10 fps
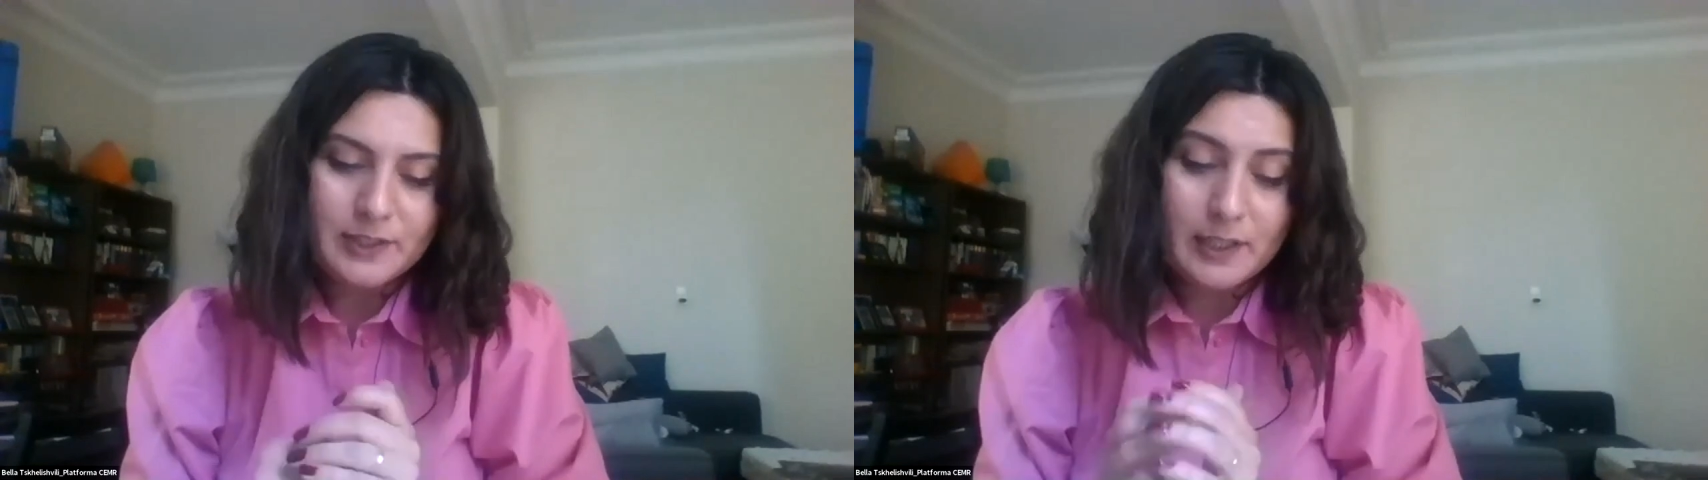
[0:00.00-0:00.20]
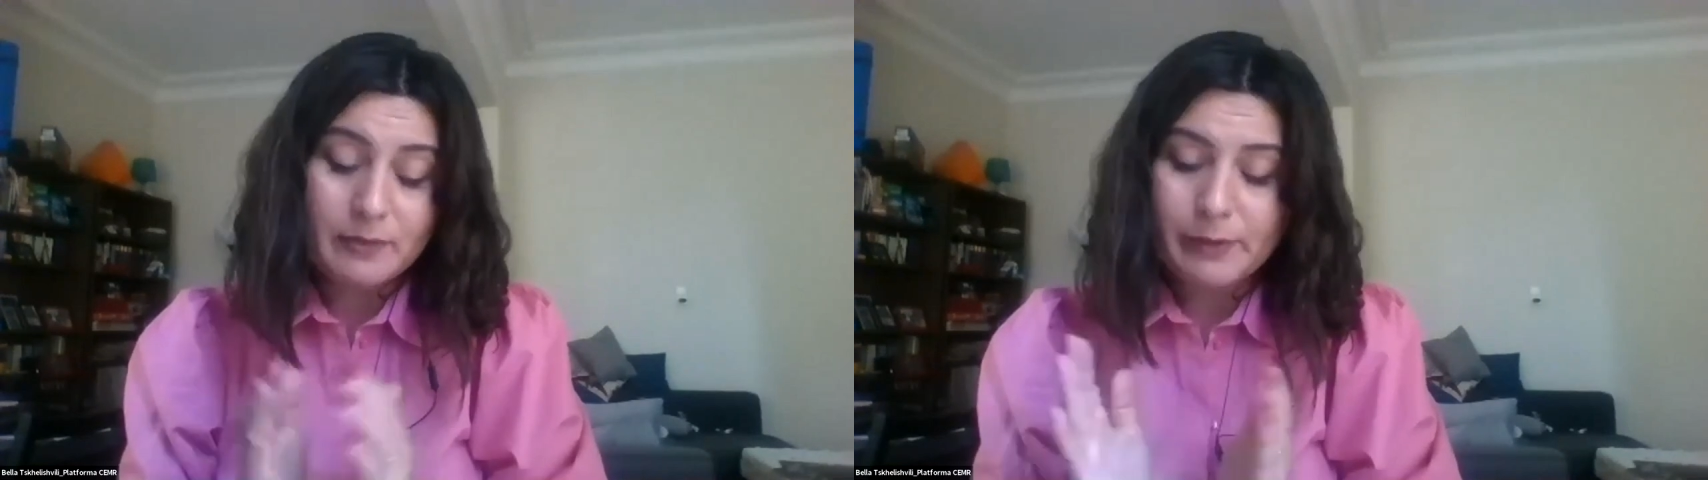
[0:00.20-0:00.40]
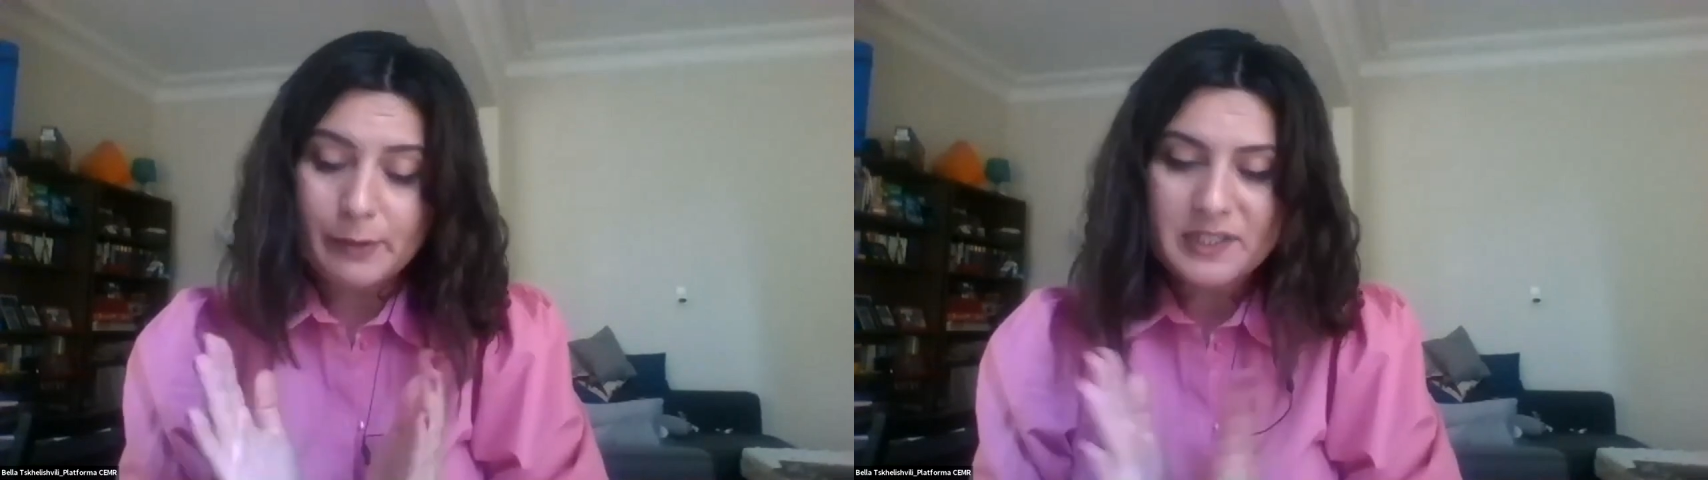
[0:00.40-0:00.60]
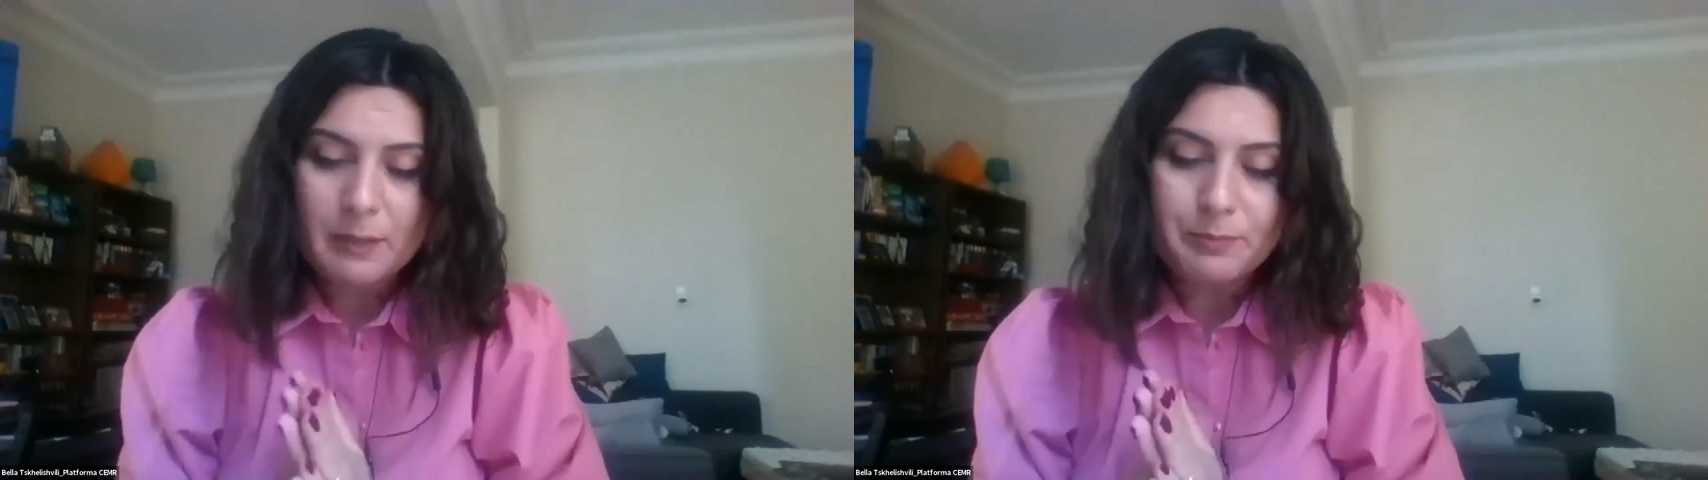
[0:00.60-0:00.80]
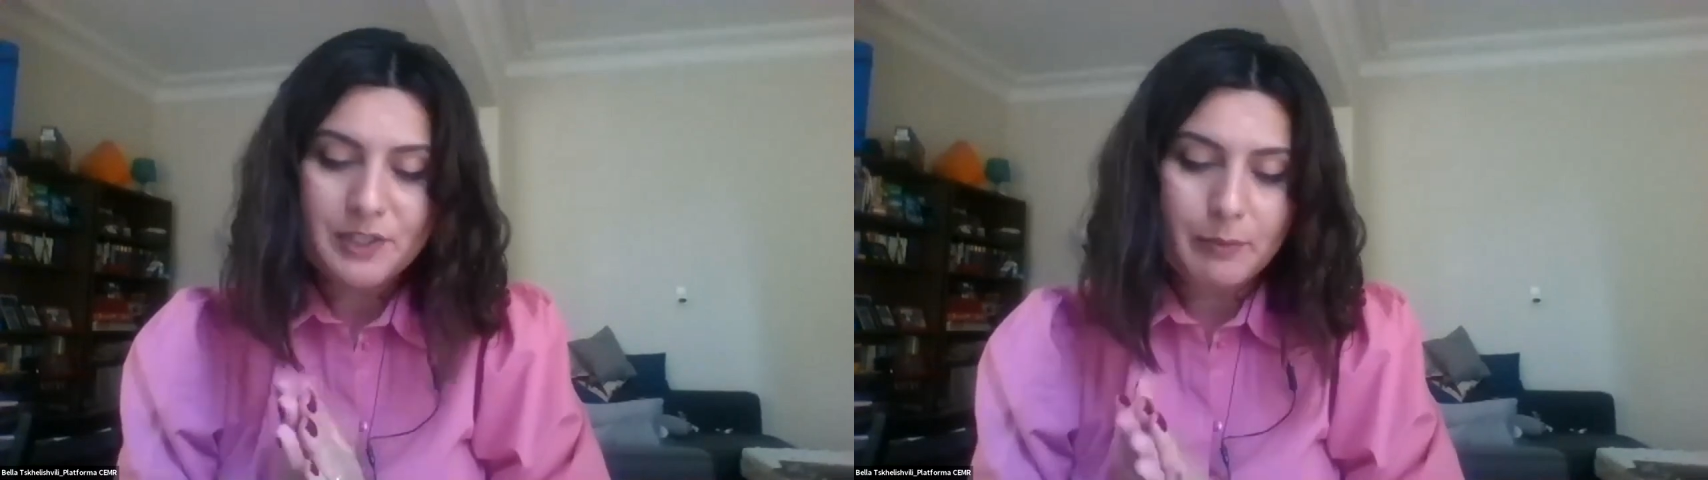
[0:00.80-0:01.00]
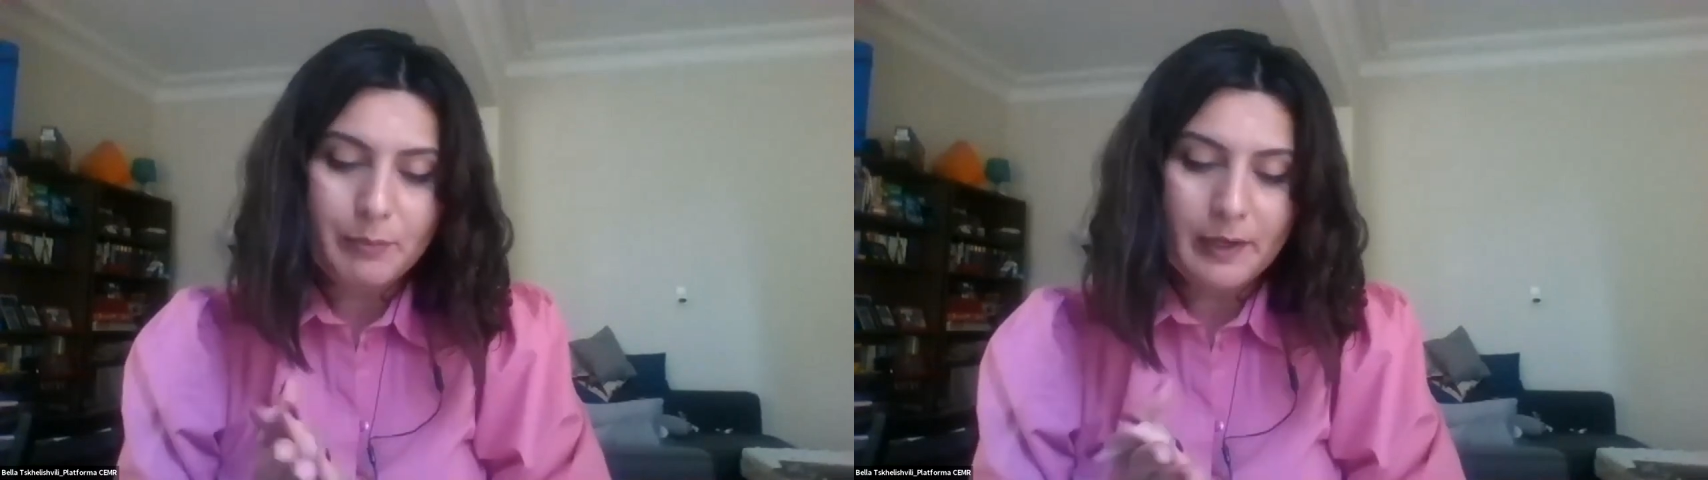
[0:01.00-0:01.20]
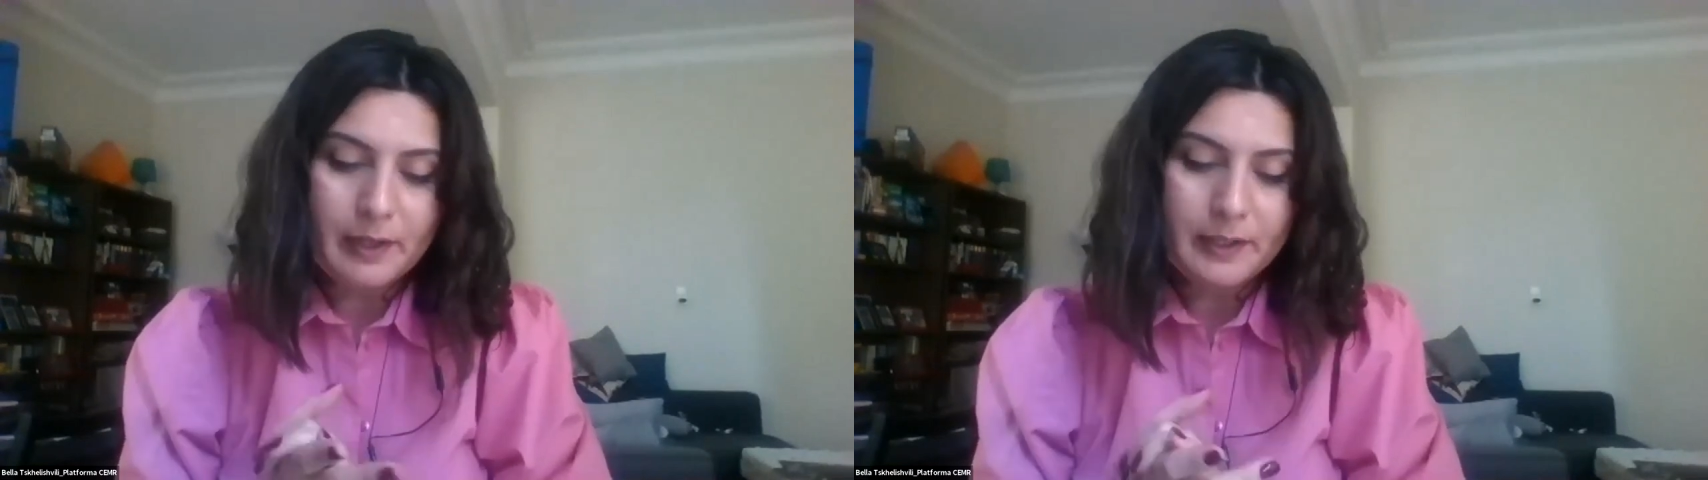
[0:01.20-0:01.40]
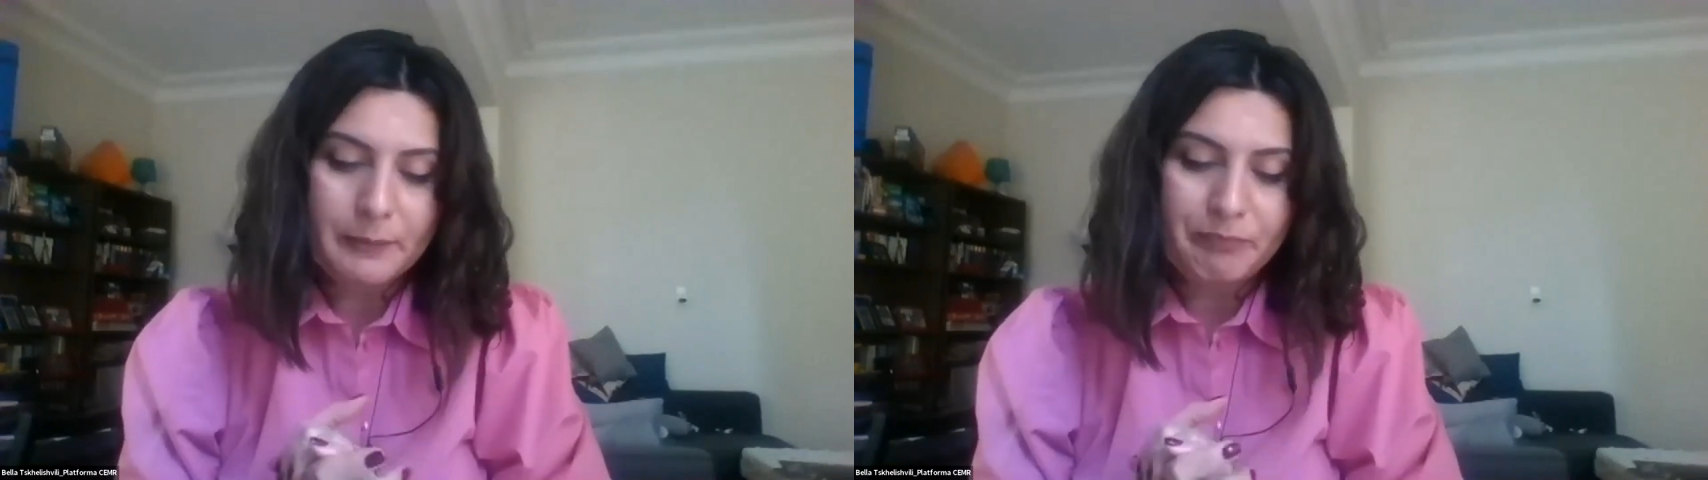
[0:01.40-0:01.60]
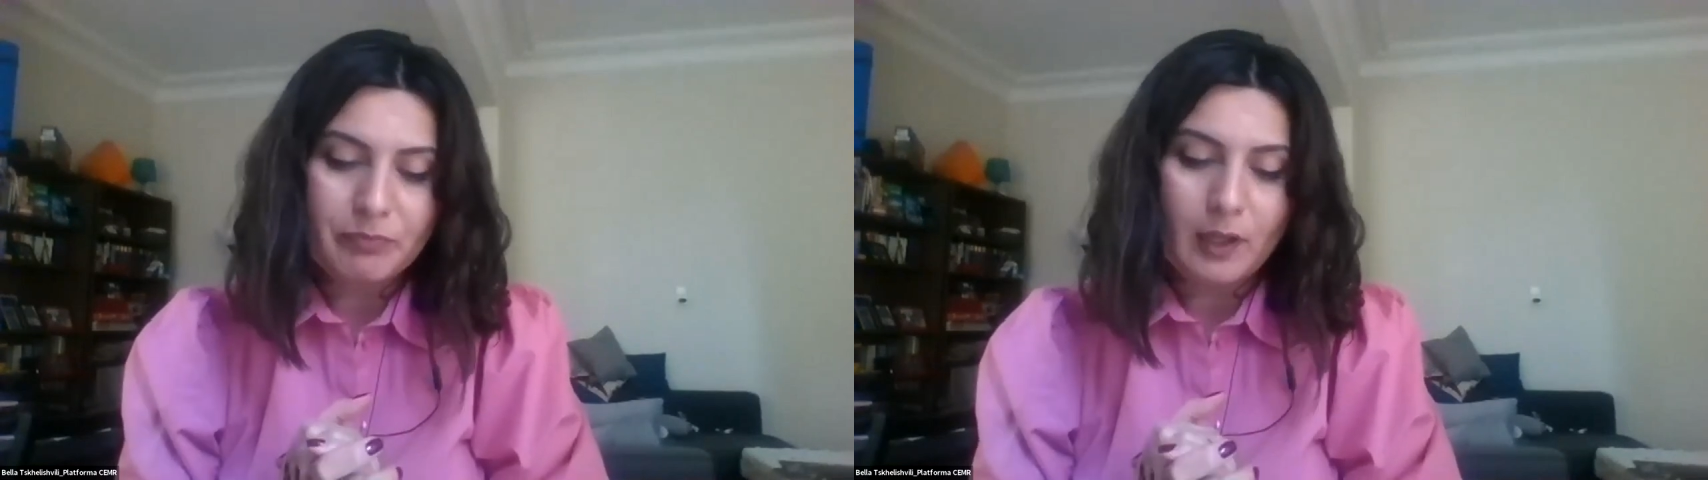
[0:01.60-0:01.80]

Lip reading: the from September